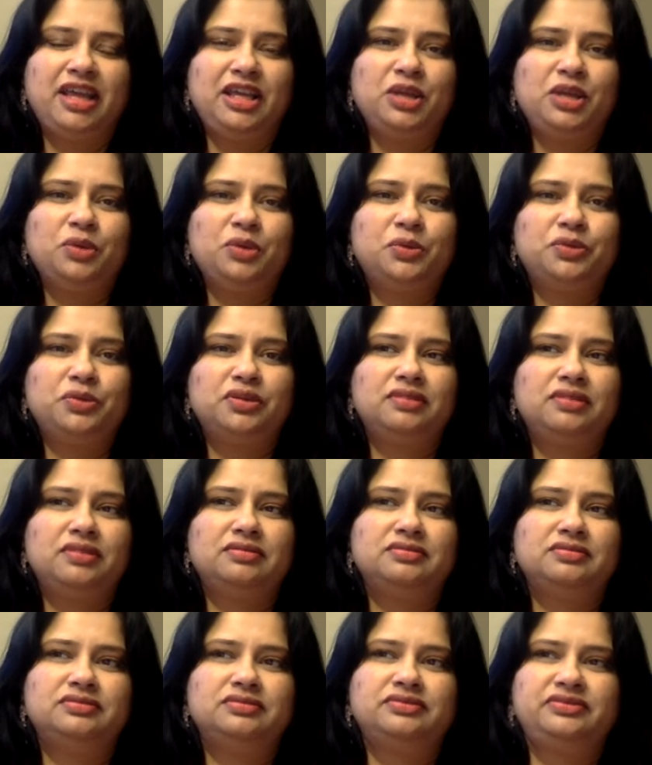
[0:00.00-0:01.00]
you
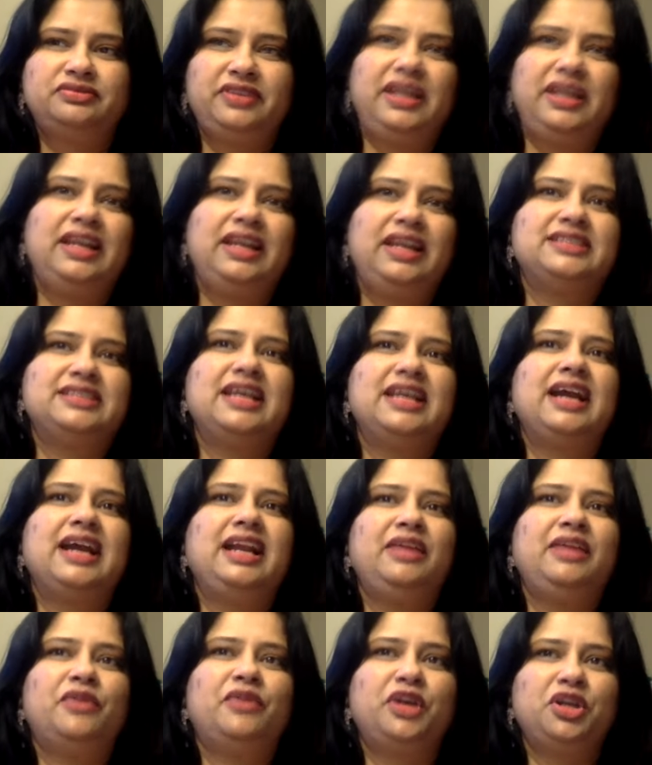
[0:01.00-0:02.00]
feel exactly
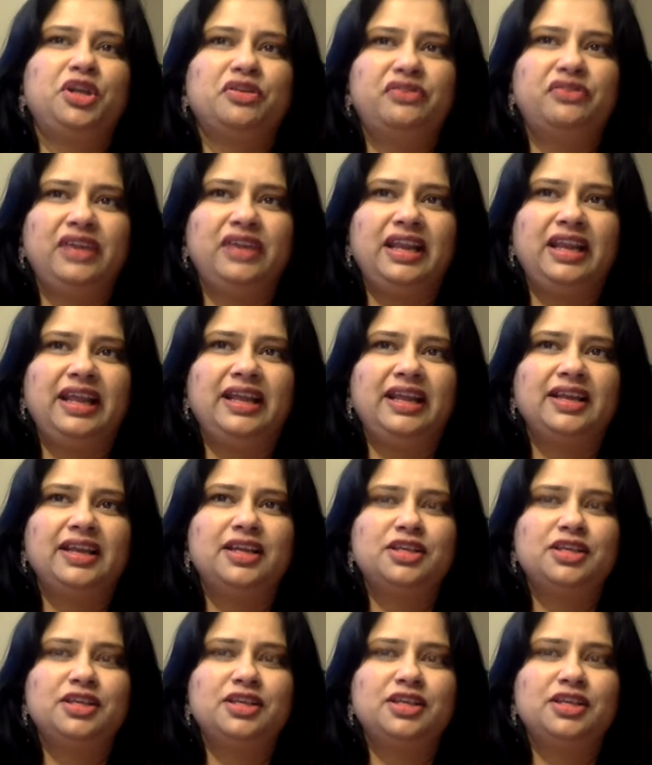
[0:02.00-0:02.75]
what you're feeling.